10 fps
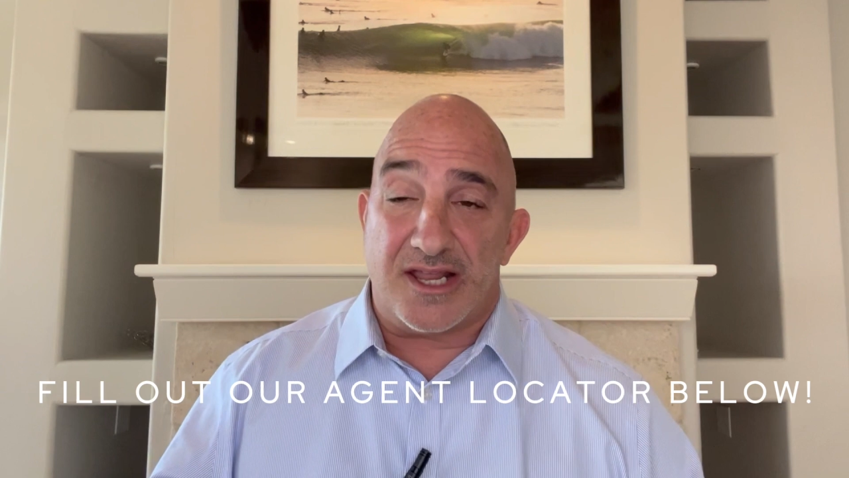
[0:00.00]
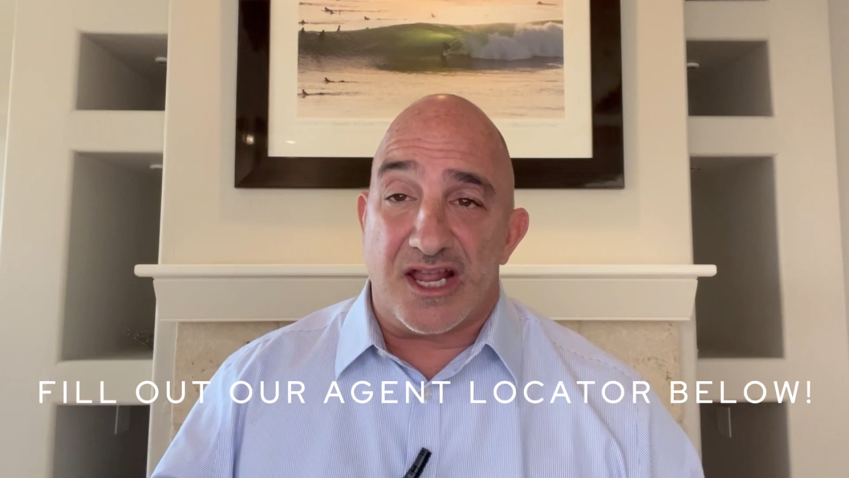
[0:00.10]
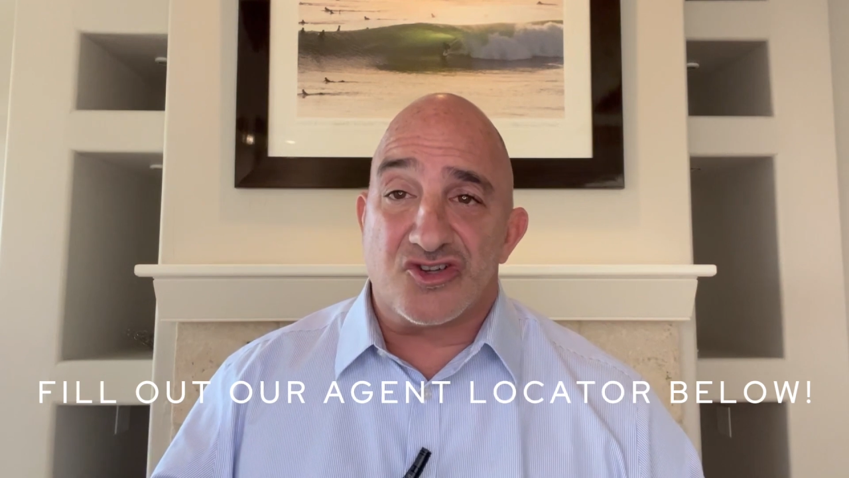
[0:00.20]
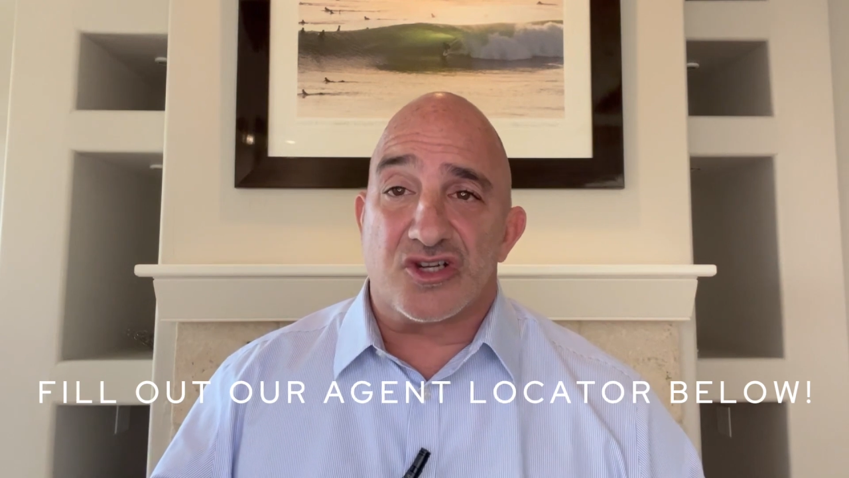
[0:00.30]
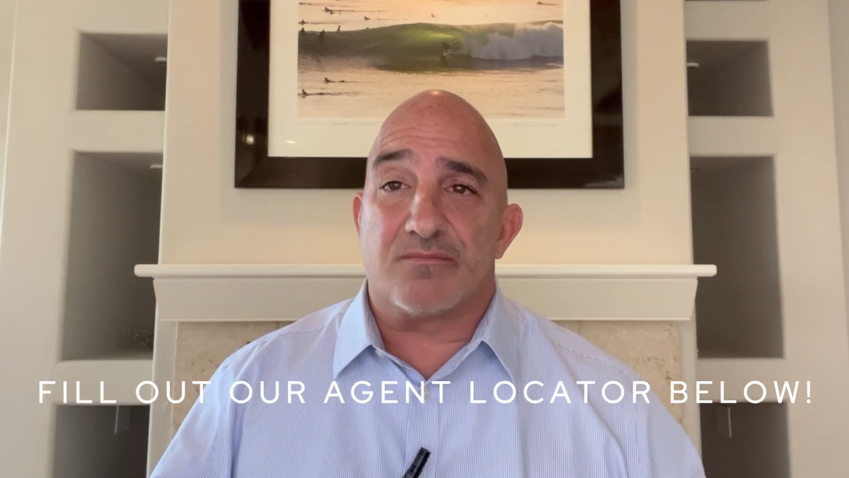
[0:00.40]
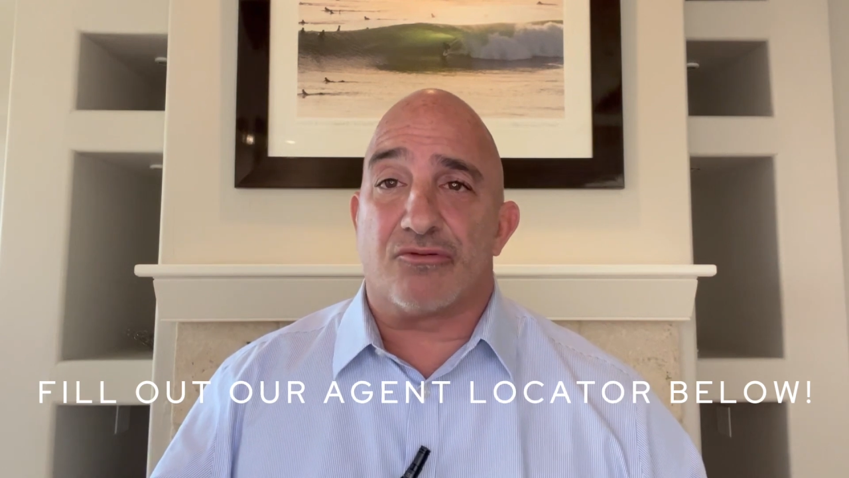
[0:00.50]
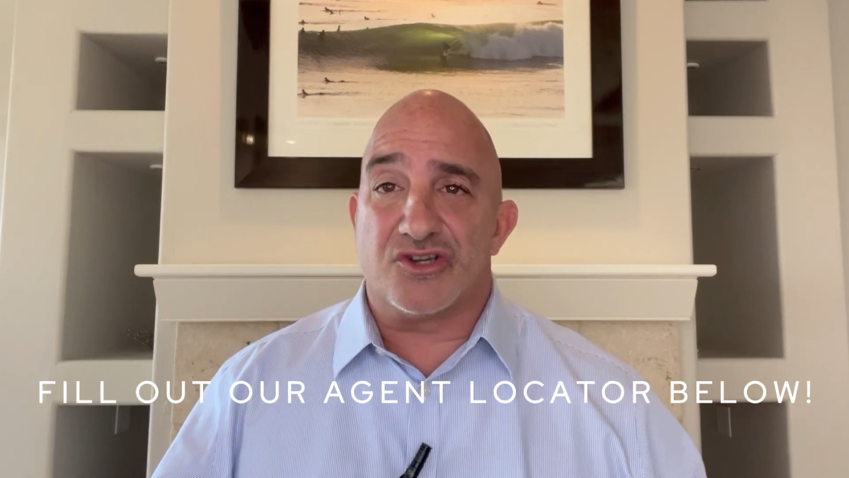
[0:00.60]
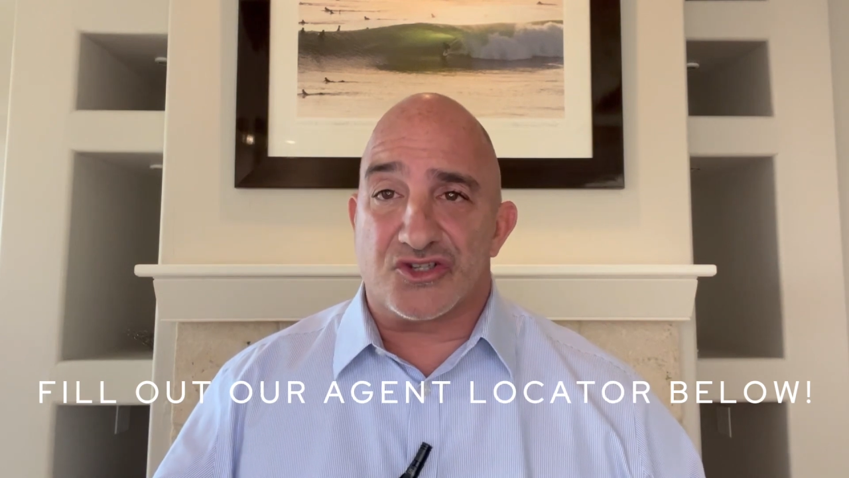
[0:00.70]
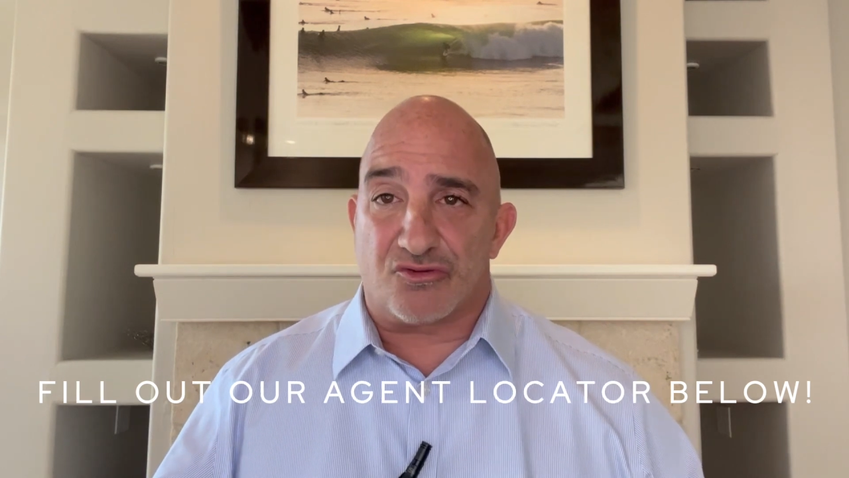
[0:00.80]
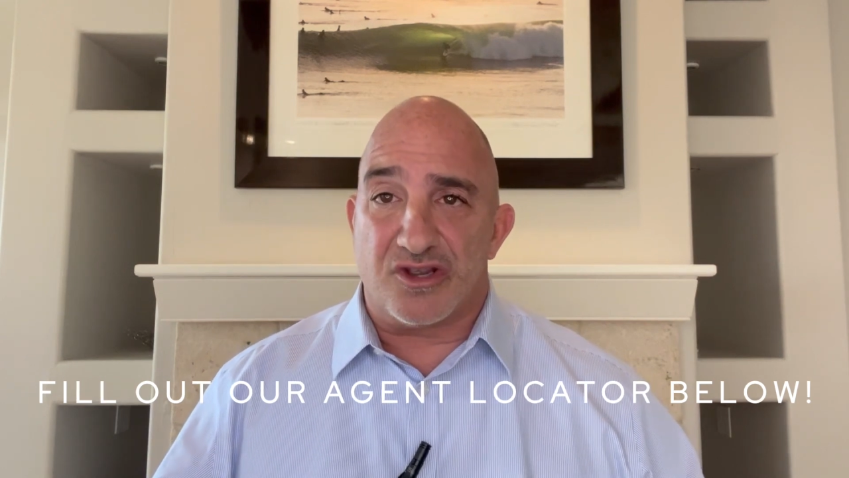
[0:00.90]
agent,
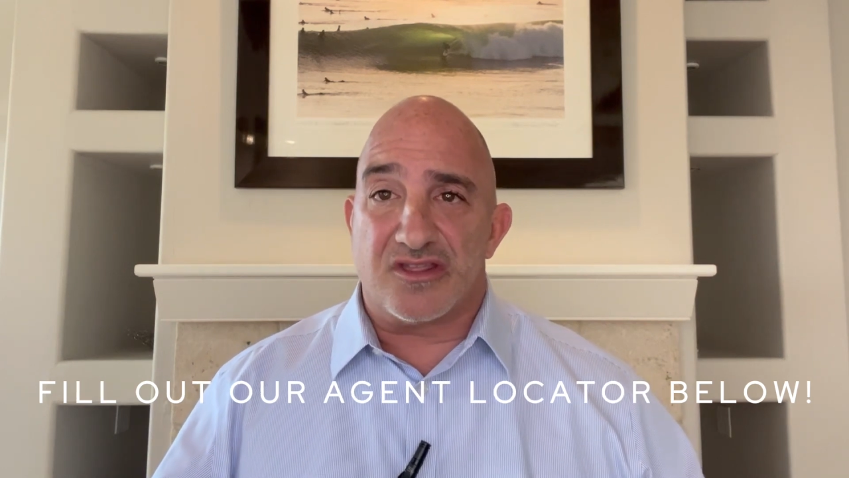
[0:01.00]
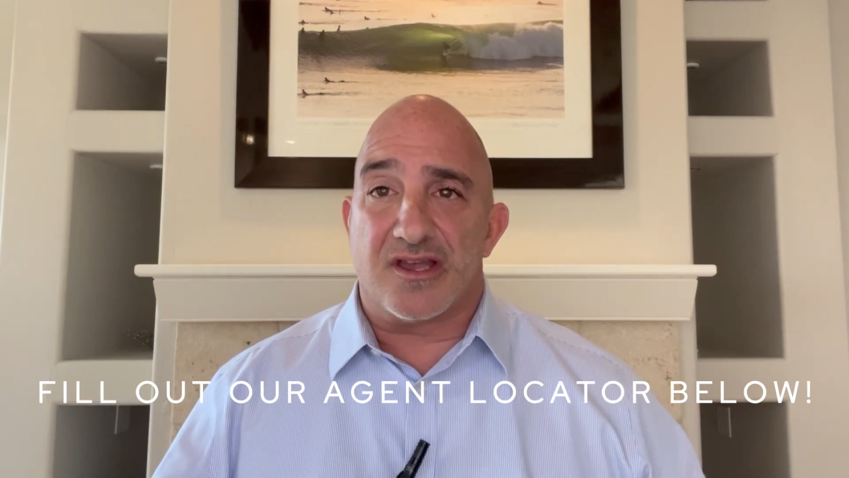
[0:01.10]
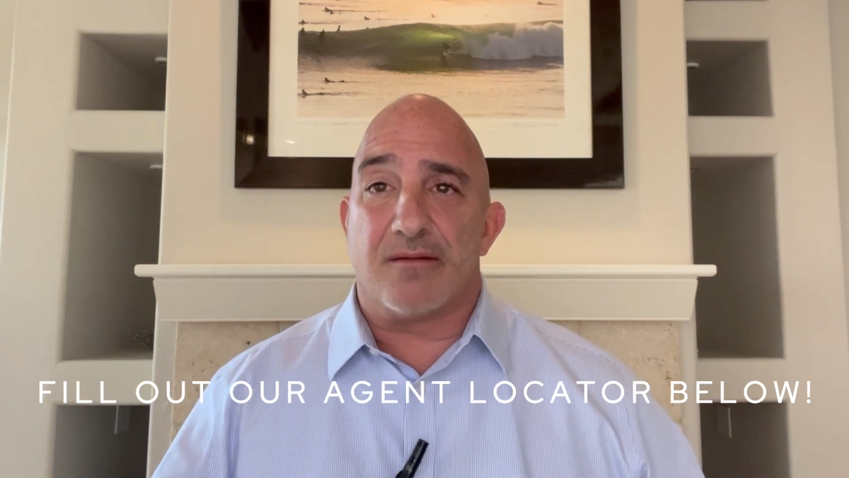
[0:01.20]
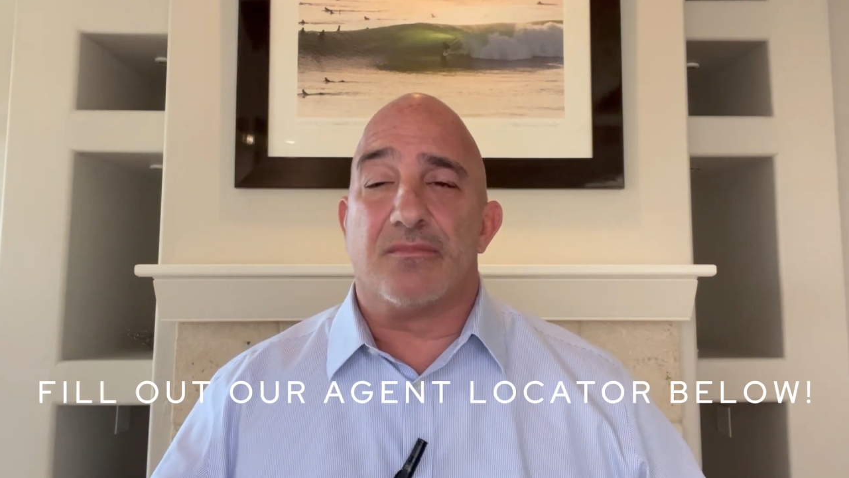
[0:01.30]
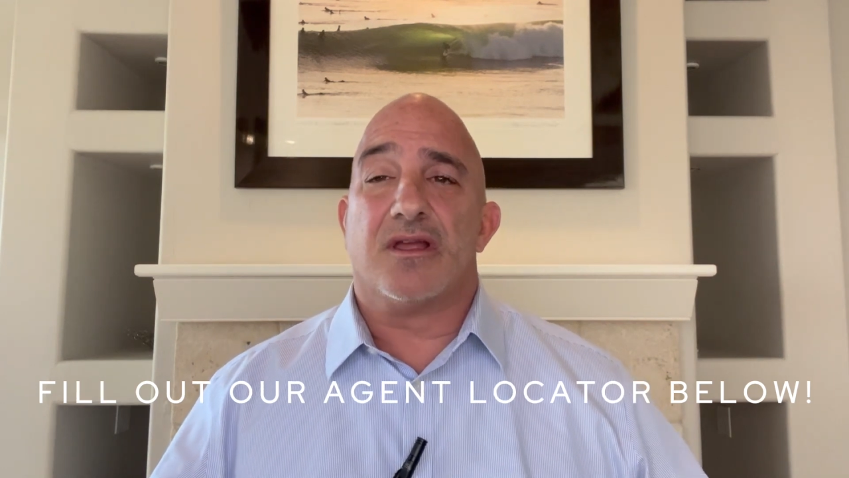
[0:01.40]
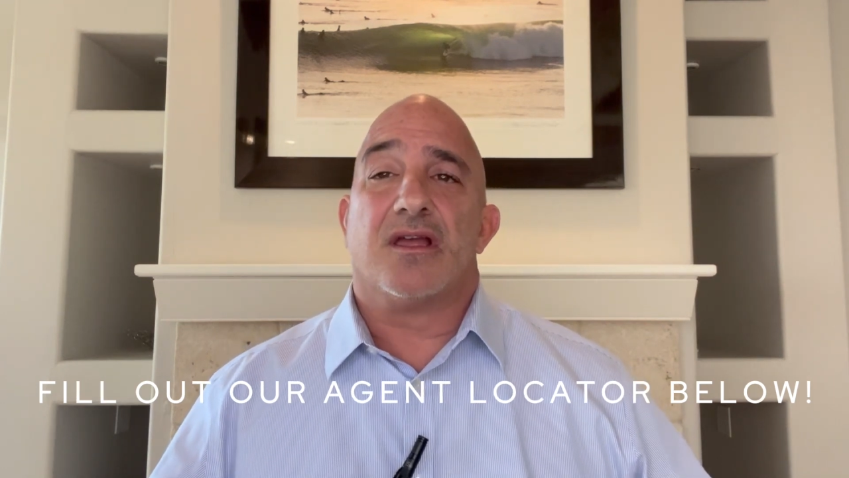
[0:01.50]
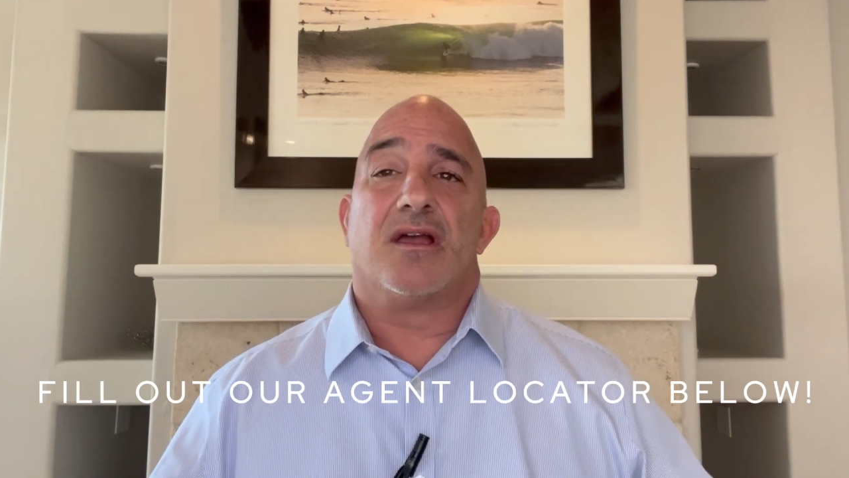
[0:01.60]
pre-screen them,